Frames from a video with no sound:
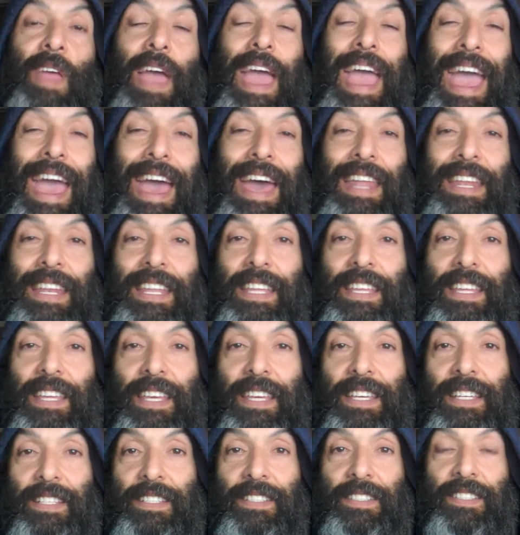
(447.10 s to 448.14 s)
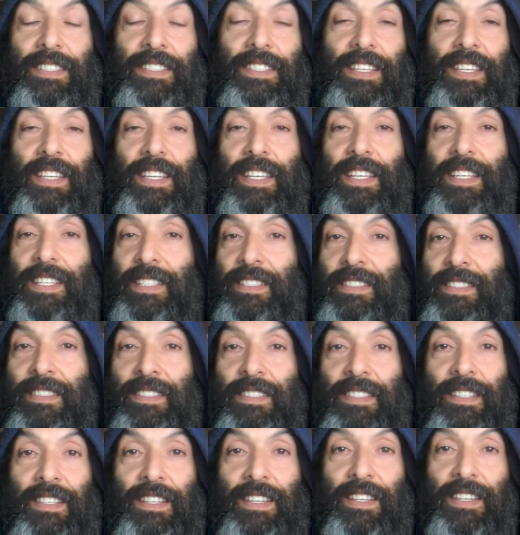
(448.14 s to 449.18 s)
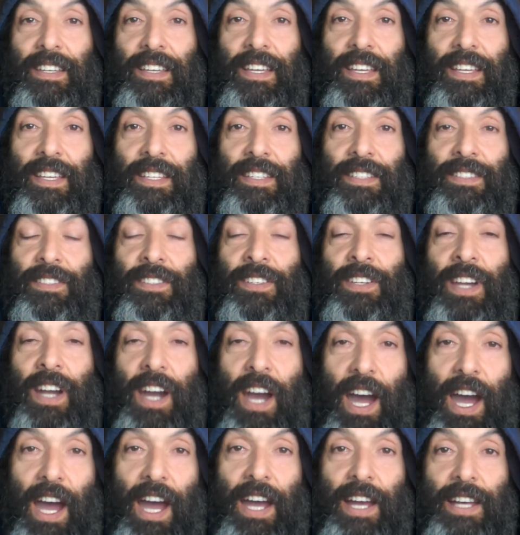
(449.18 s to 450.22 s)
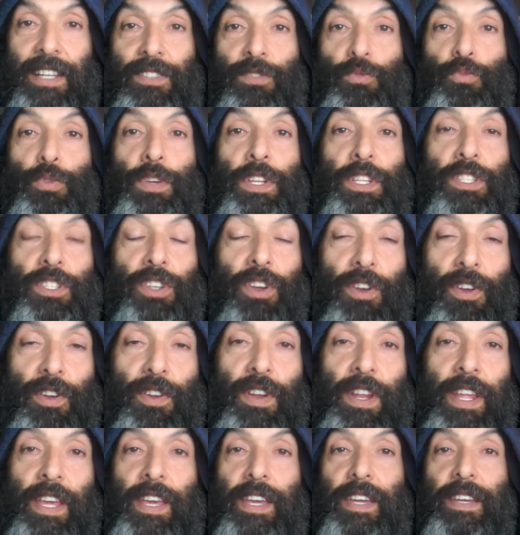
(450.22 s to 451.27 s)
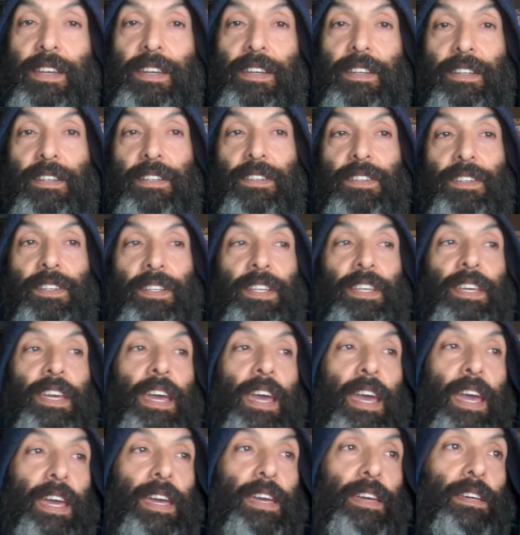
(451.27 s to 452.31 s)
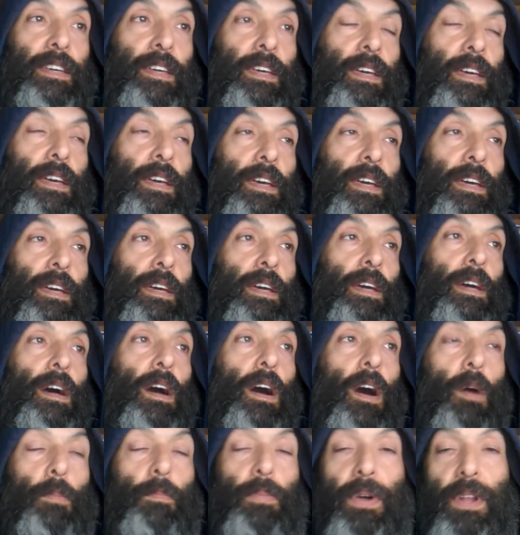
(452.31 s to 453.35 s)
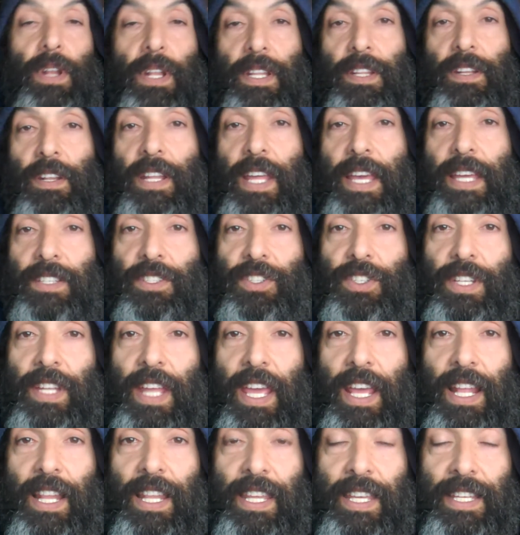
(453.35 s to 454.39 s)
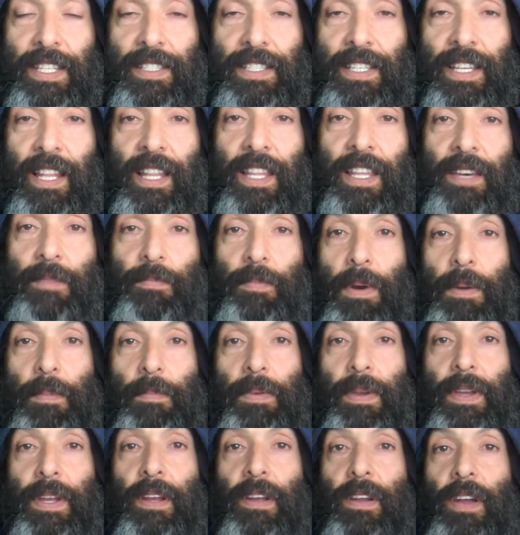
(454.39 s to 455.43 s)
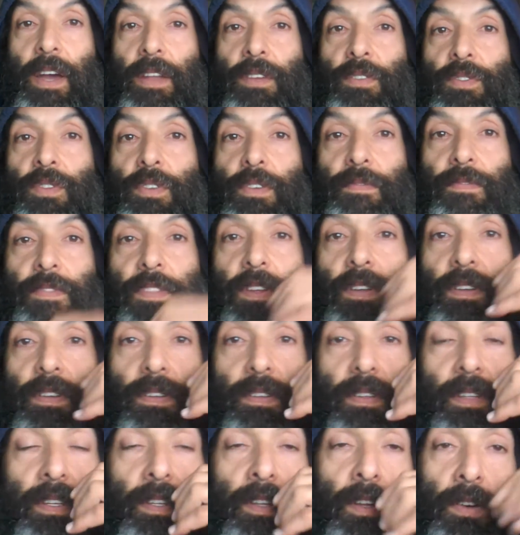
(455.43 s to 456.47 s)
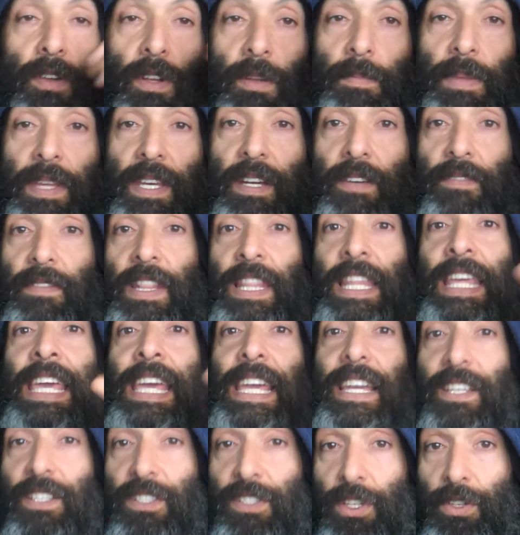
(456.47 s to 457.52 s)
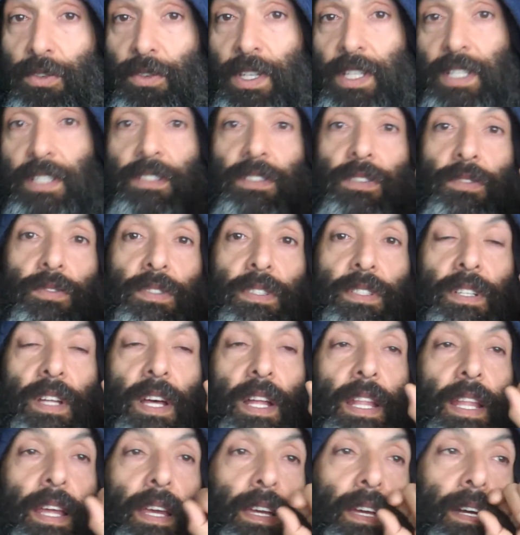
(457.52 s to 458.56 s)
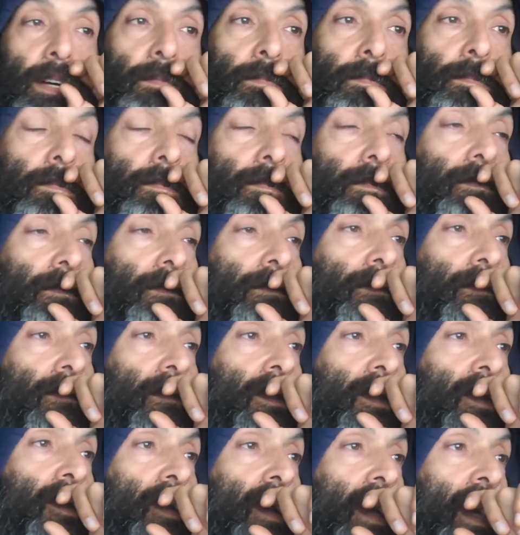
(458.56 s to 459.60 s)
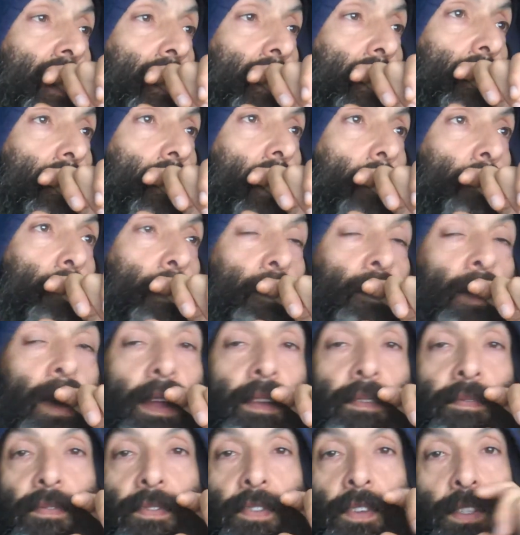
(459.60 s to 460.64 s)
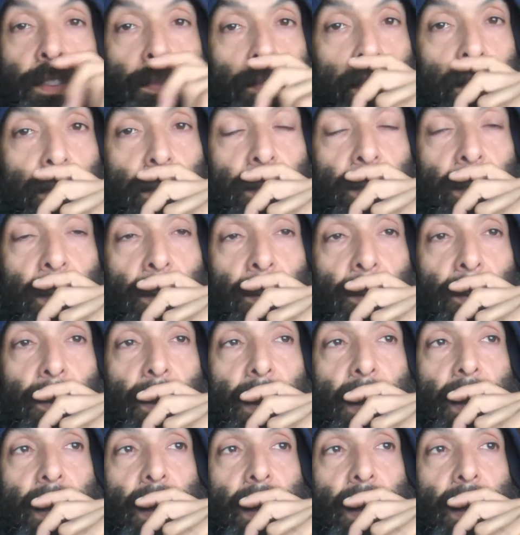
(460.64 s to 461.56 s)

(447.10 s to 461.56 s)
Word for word: and his his his gods returning, okay? I'll put a little Ancient Aliens clip up here. I don't know if they'll, you know, it'll be a link to it, so it's not like I'm doing any copyright infringement. So,